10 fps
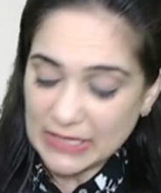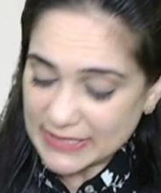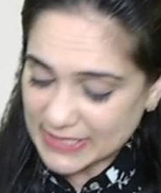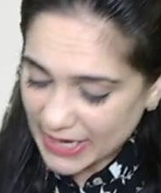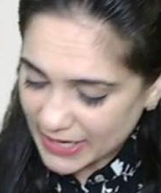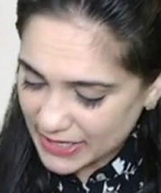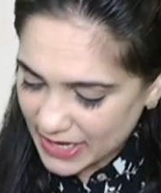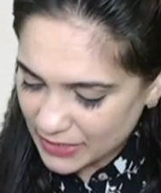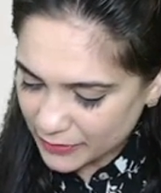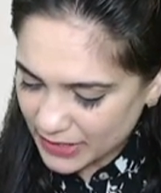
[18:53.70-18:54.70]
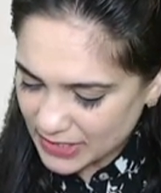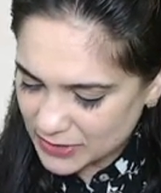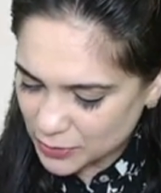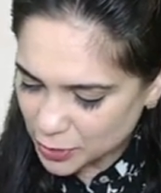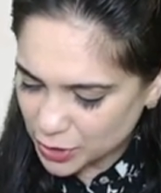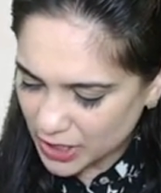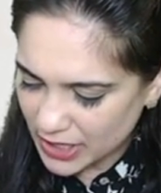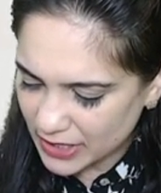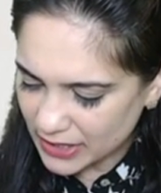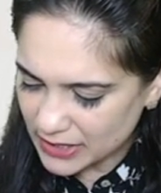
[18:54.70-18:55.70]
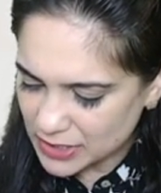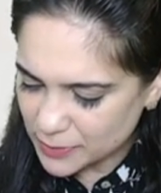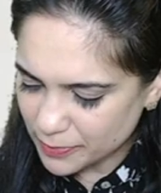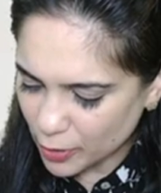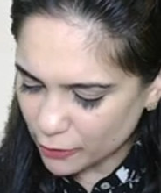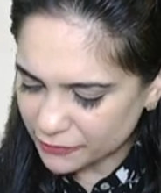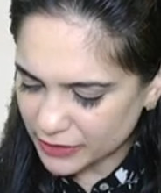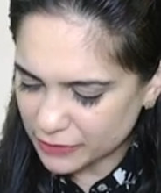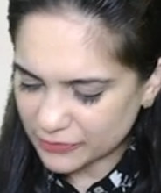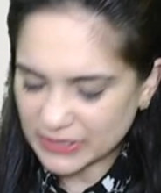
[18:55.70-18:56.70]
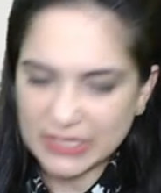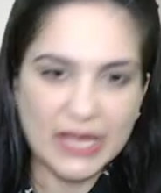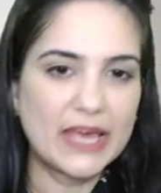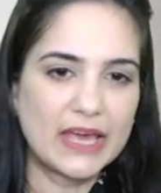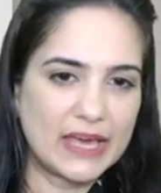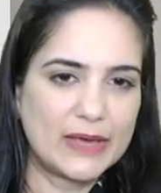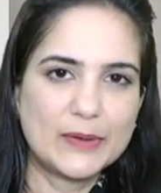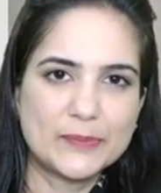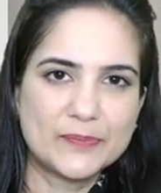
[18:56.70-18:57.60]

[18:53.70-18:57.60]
Z agrees to share his profit with A.